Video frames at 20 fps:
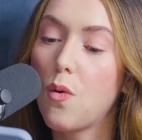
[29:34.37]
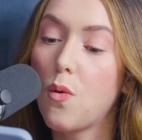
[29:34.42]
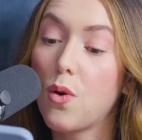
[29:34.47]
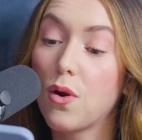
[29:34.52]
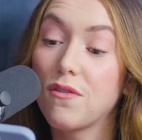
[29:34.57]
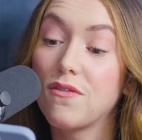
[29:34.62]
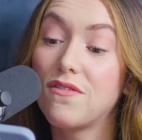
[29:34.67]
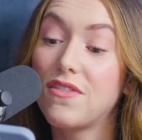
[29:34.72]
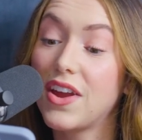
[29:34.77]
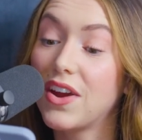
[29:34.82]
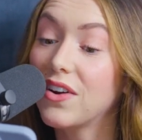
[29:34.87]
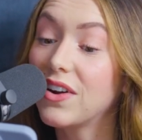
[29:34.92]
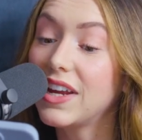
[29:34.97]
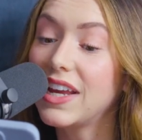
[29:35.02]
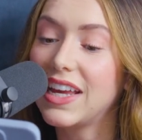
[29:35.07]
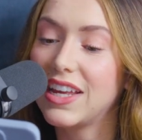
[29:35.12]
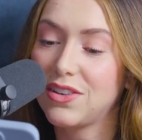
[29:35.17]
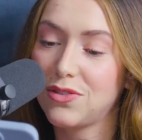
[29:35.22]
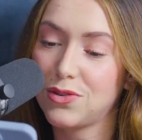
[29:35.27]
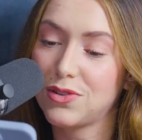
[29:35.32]
or
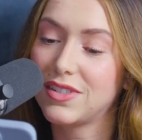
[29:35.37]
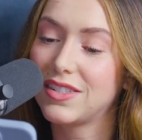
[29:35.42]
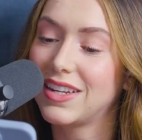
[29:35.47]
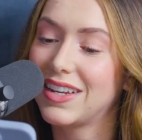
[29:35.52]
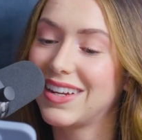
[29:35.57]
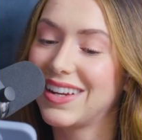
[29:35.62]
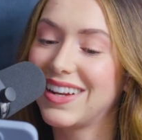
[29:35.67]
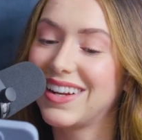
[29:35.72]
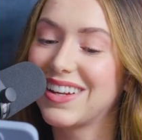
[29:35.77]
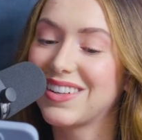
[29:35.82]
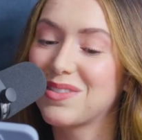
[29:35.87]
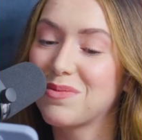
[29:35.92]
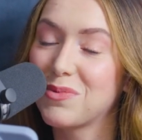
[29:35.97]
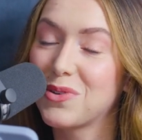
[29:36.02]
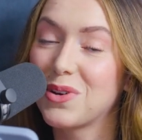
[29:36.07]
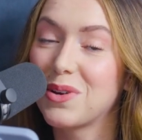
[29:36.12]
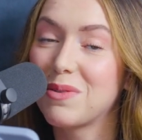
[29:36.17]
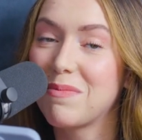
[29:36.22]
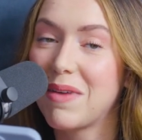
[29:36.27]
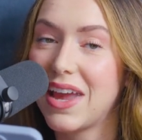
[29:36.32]
very interested in
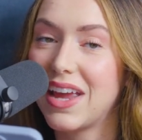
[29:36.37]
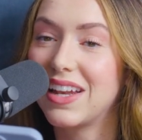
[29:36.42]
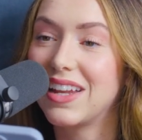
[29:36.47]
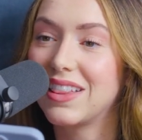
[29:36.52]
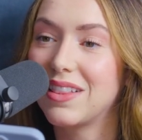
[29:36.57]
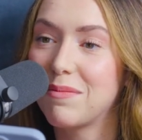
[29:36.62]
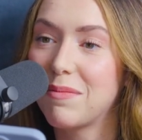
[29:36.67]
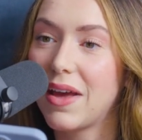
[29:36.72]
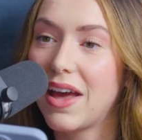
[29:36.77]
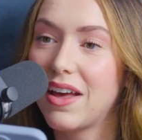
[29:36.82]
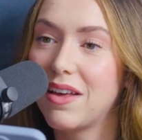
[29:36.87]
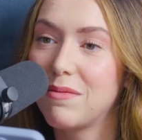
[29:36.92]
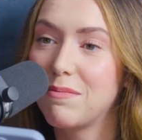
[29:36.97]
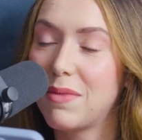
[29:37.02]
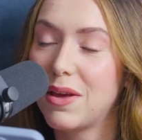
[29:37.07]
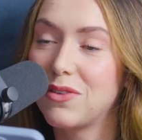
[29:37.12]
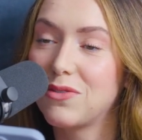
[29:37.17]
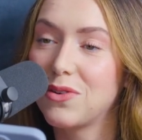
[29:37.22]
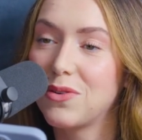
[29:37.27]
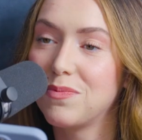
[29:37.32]
exploring pain in the
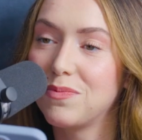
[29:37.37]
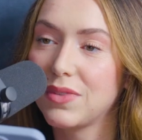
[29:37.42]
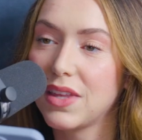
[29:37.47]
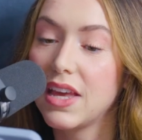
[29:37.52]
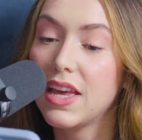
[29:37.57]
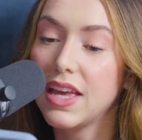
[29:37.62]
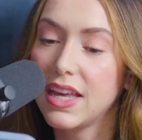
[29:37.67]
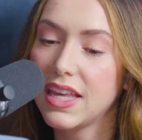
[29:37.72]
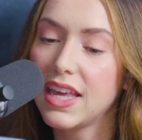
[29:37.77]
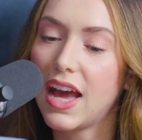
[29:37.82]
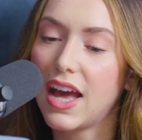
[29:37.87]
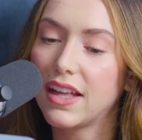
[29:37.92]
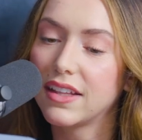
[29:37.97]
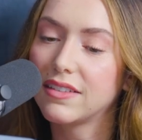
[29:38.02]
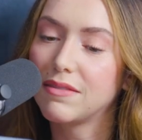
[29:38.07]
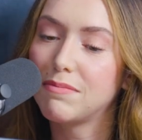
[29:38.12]
bedroom. Yeah,